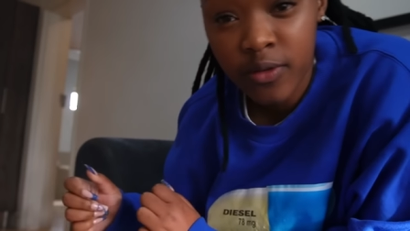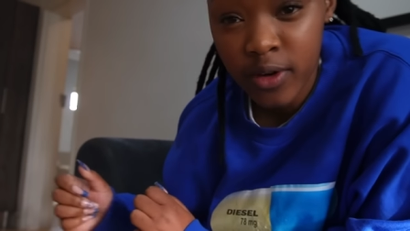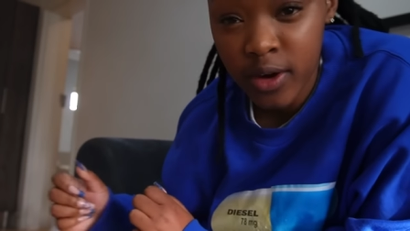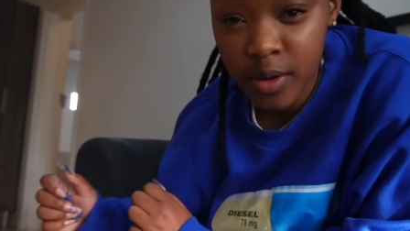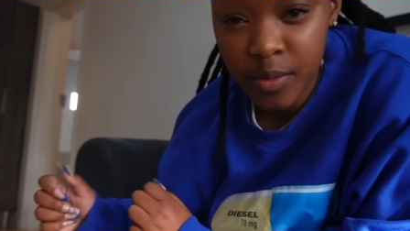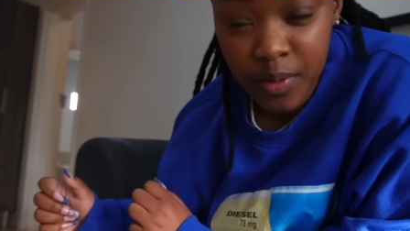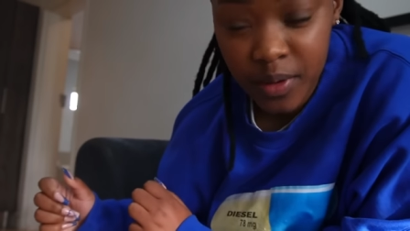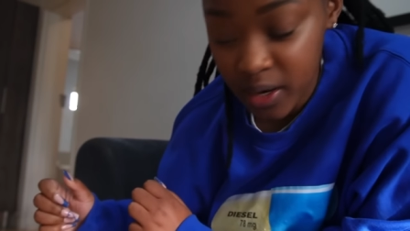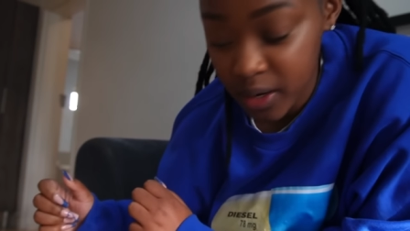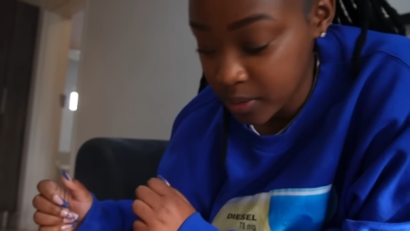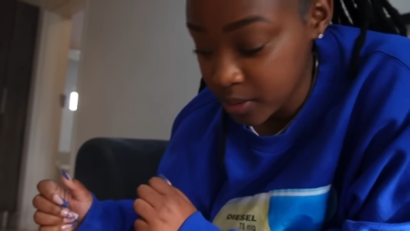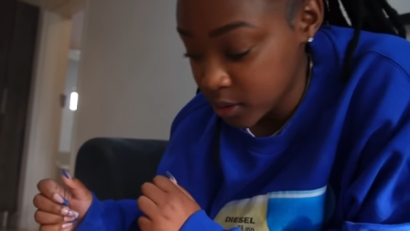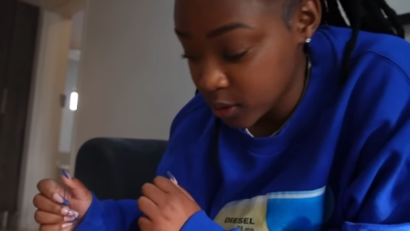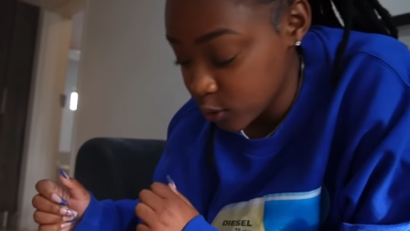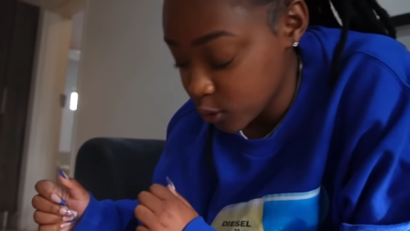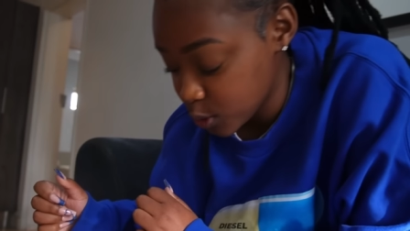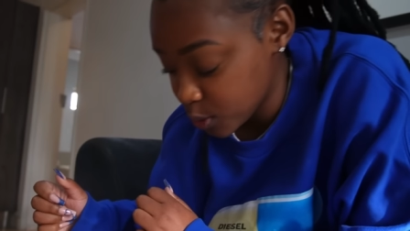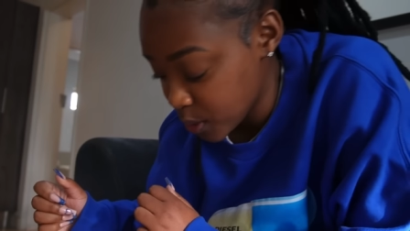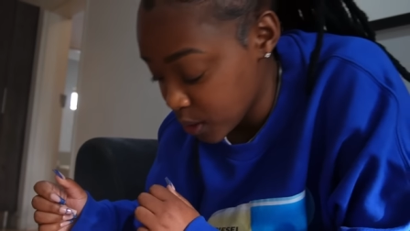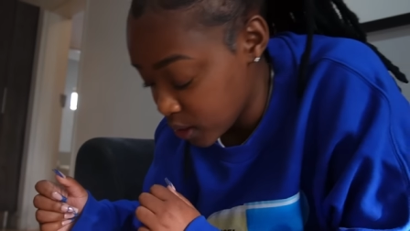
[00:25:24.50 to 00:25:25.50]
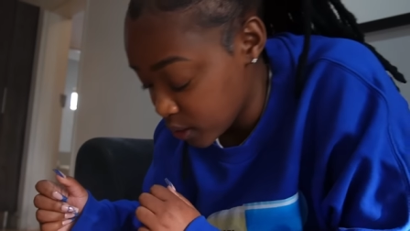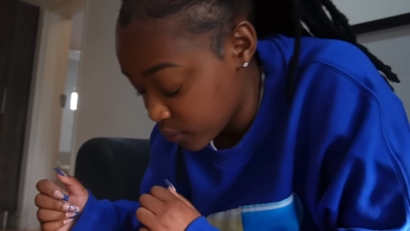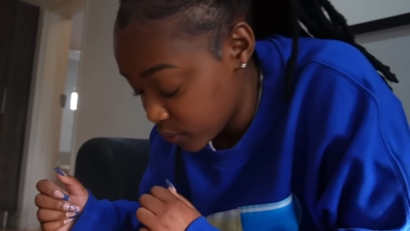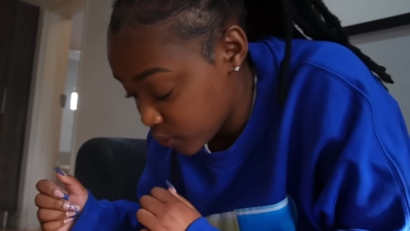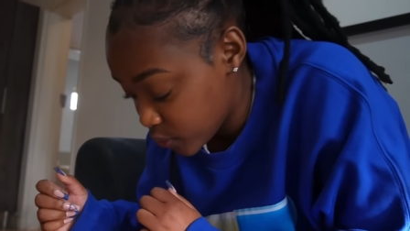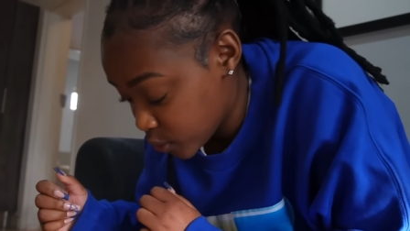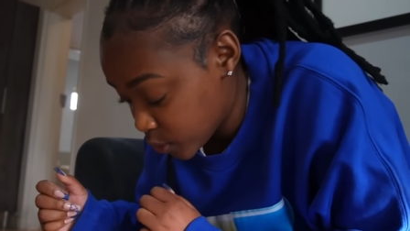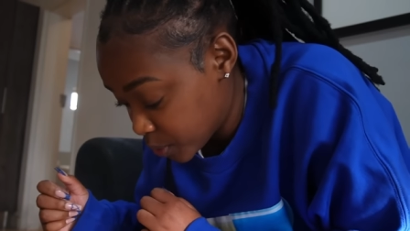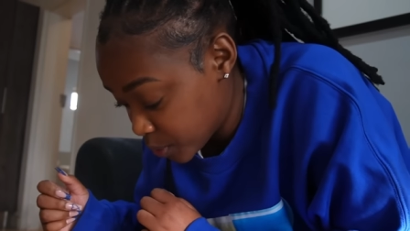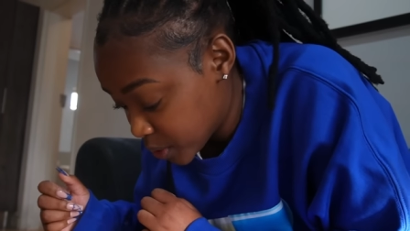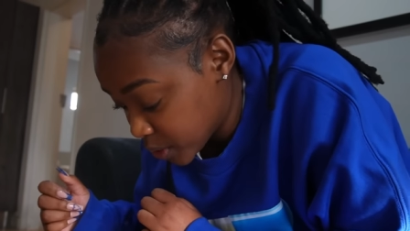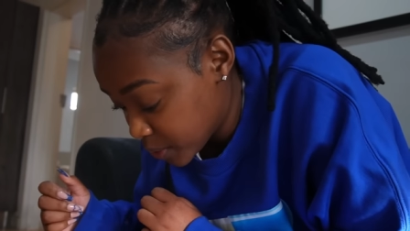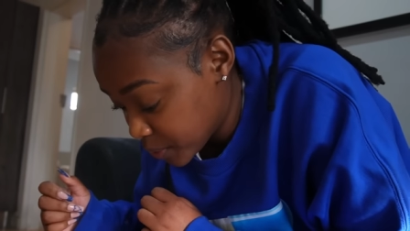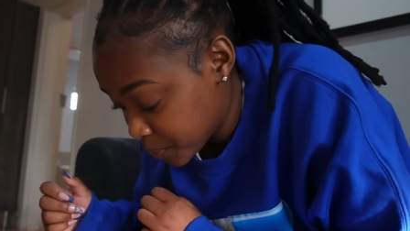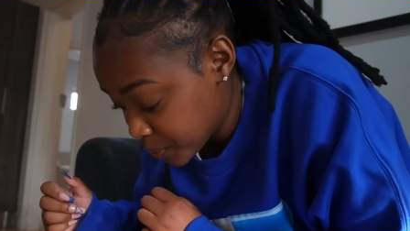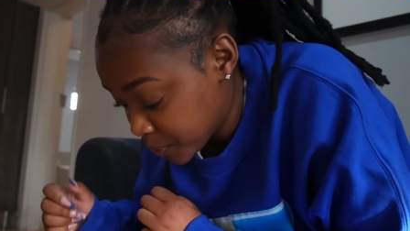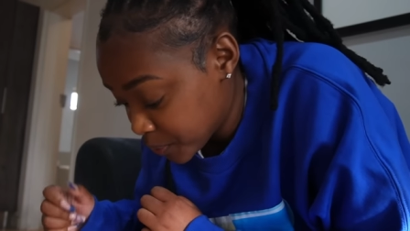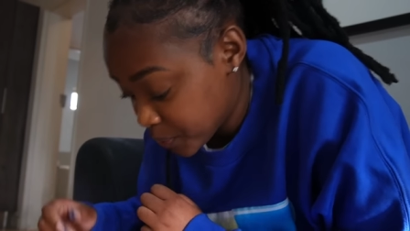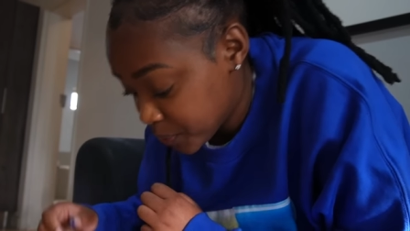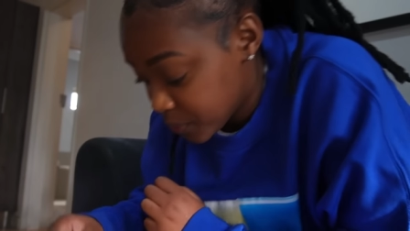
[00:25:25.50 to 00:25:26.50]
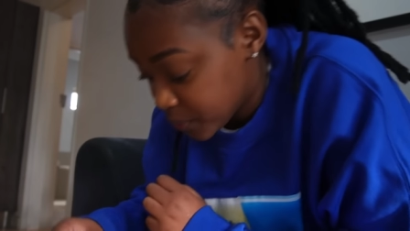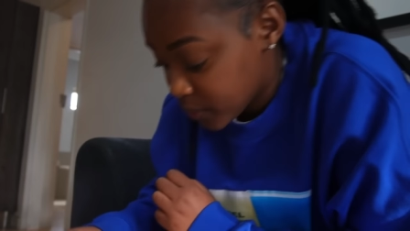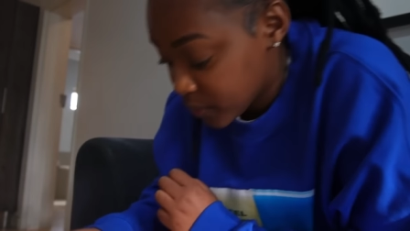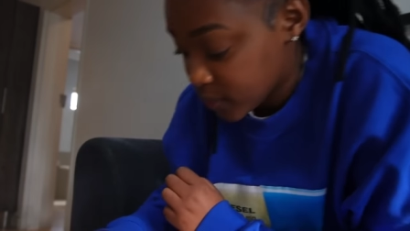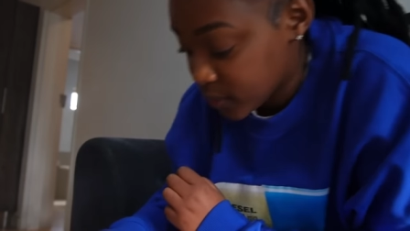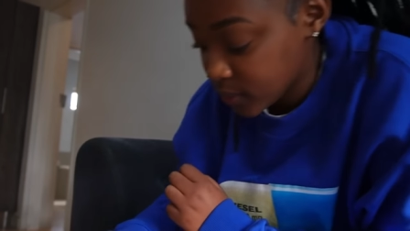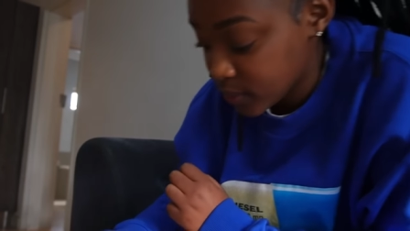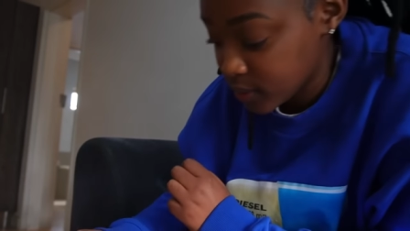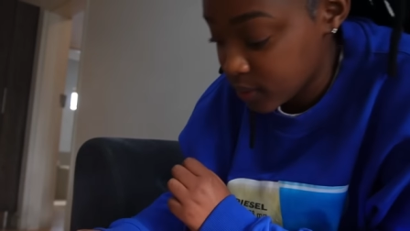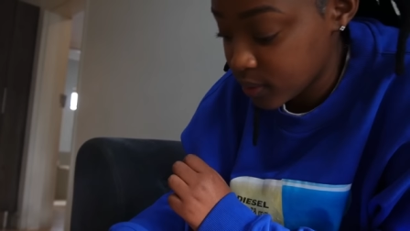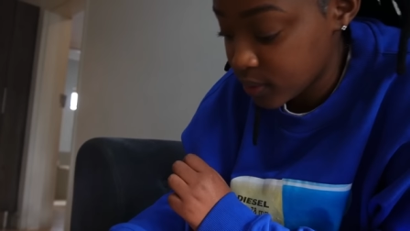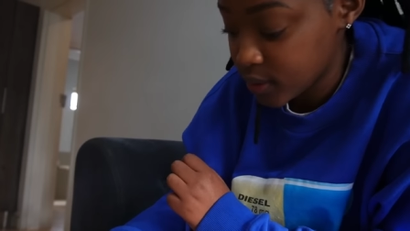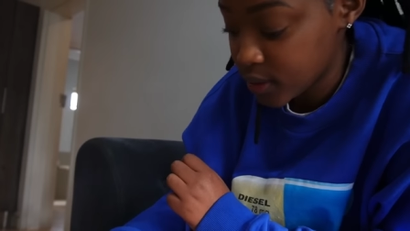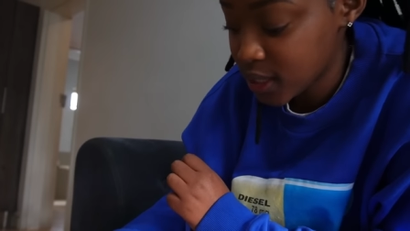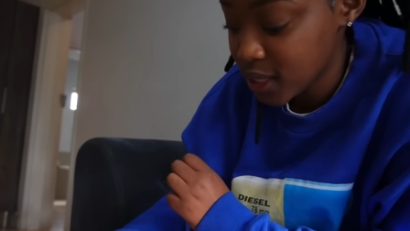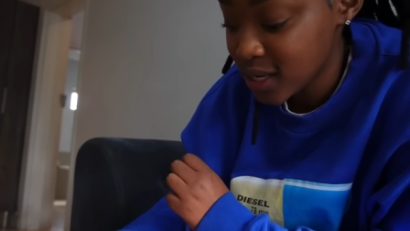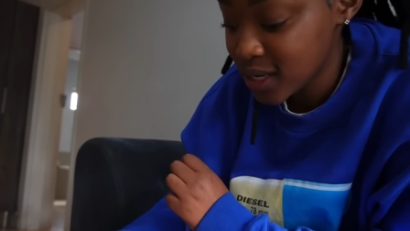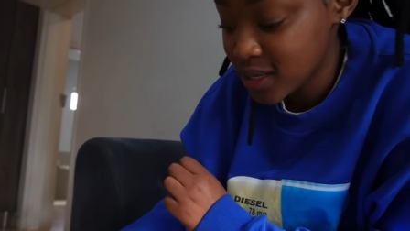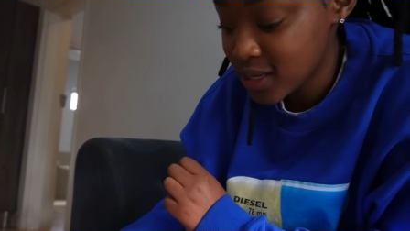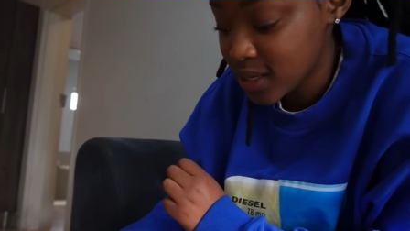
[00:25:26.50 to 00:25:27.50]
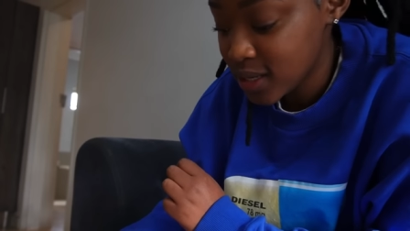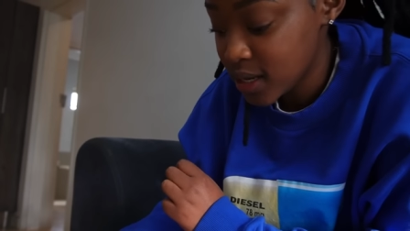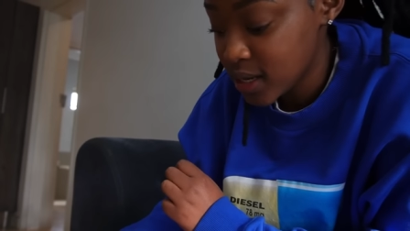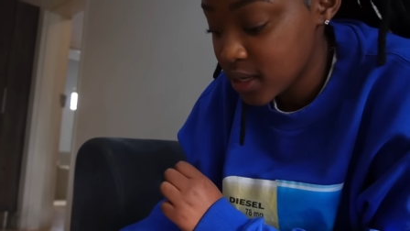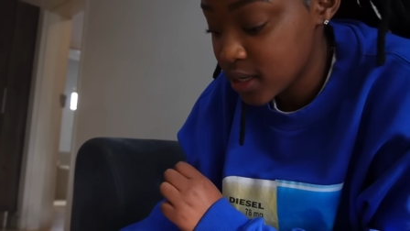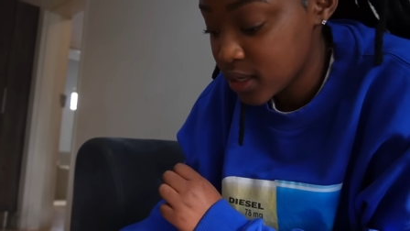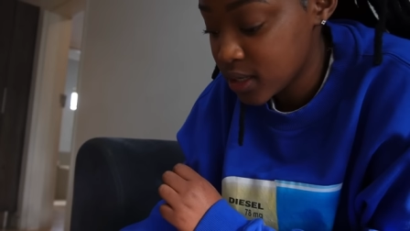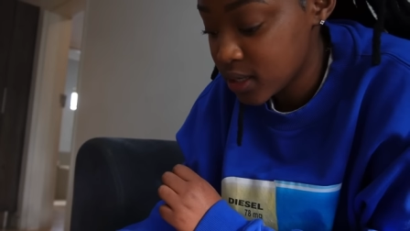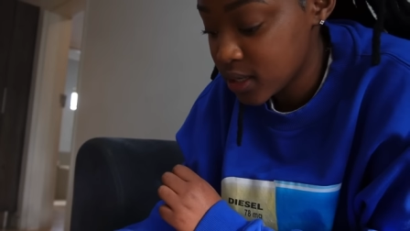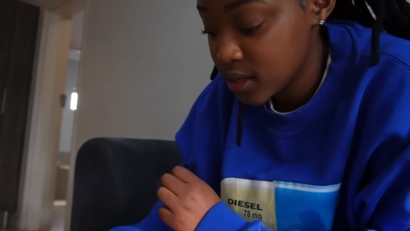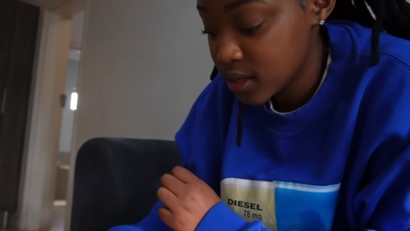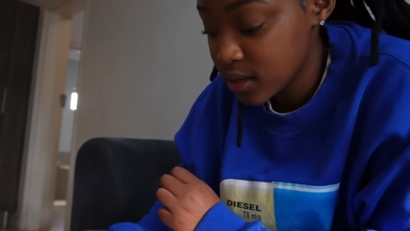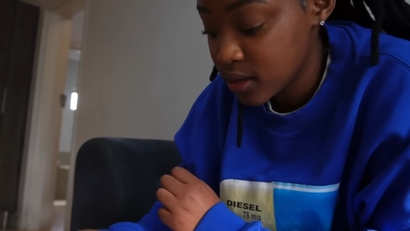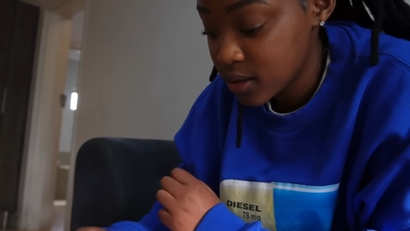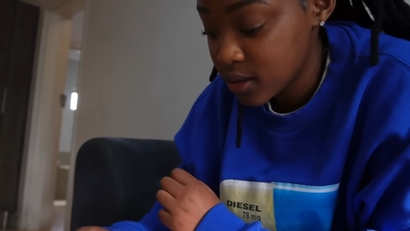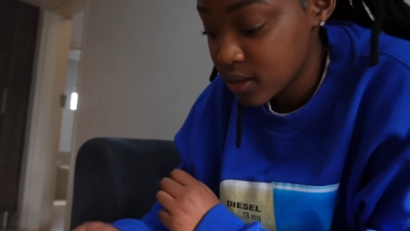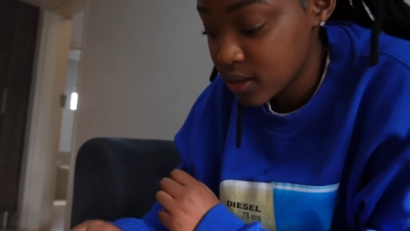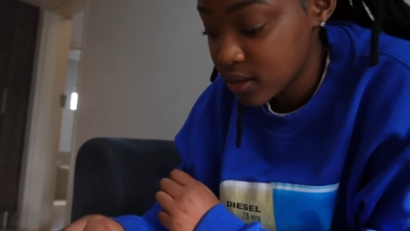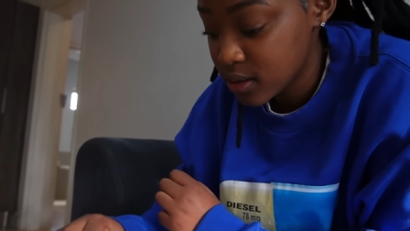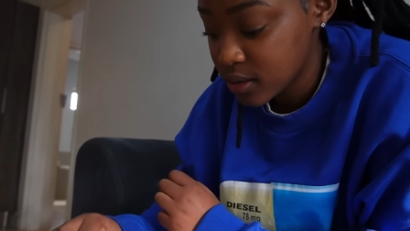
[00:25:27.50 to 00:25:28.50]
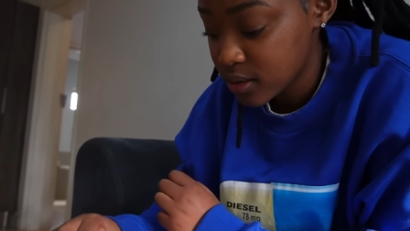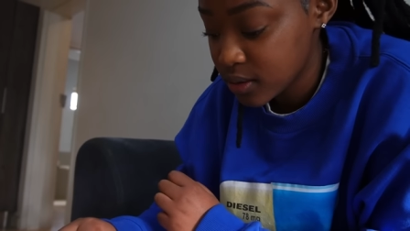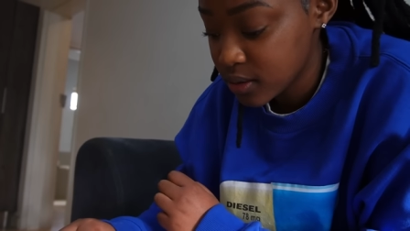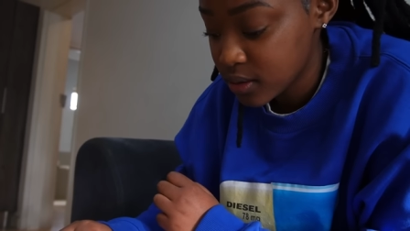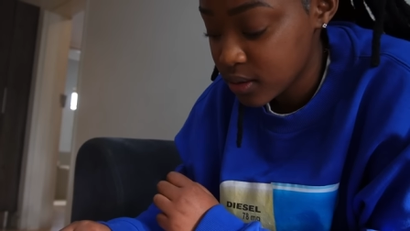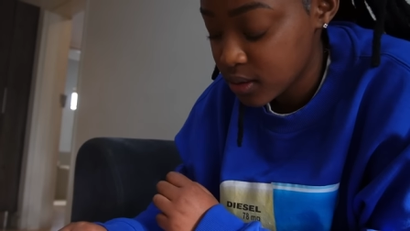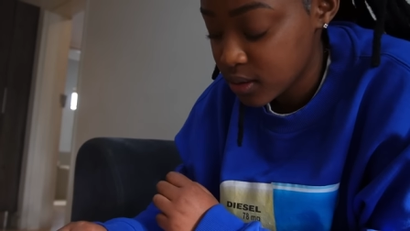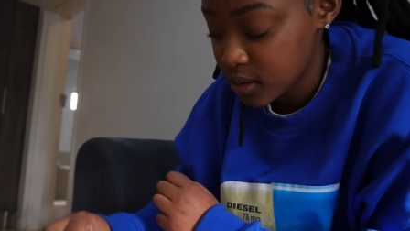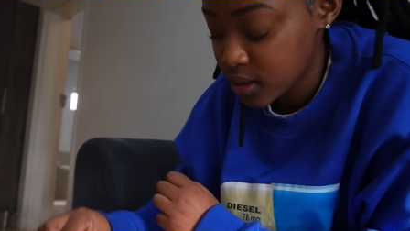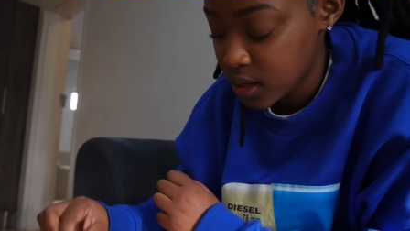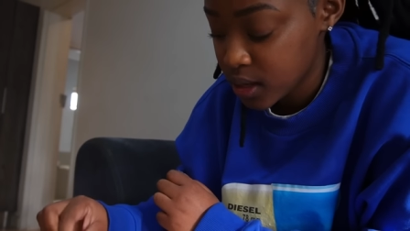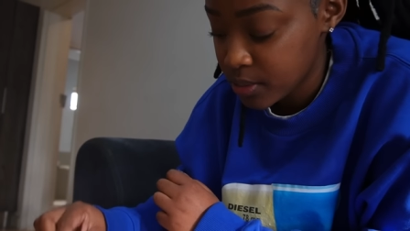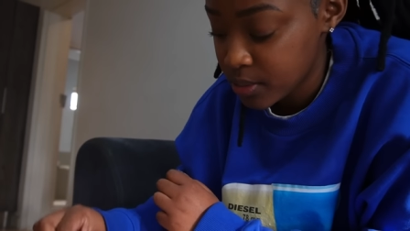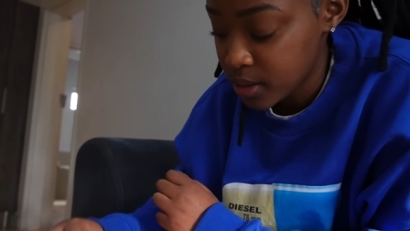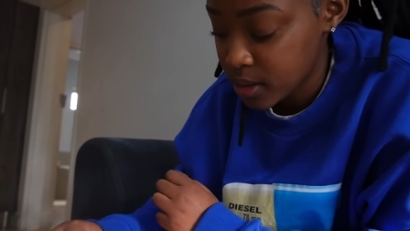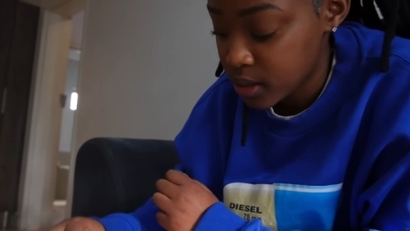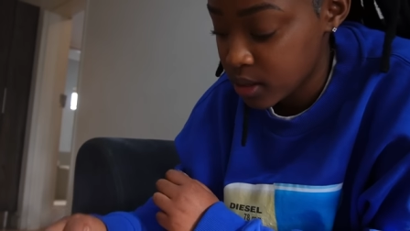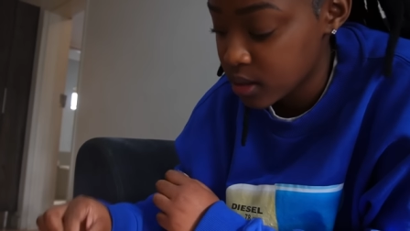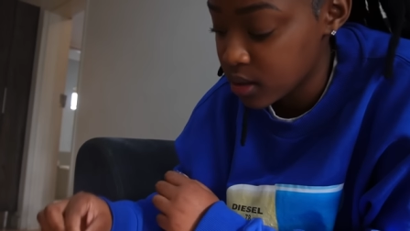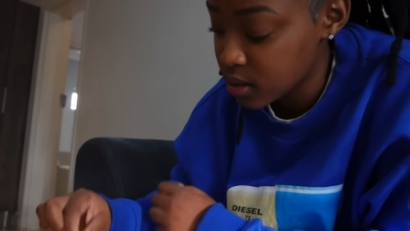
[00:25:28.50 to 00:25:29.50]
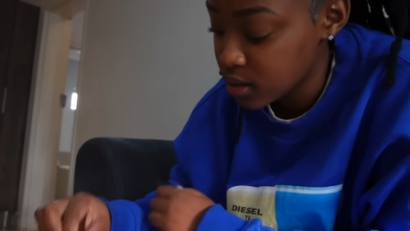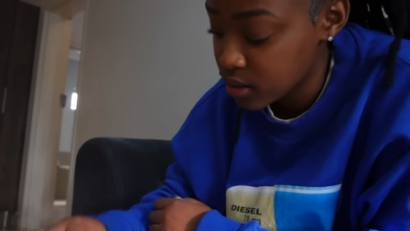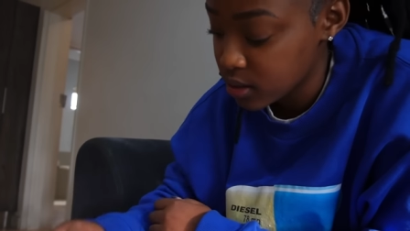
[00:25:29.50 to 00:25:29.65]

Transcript: a very bad habit of smelling food, but taste test. Evan.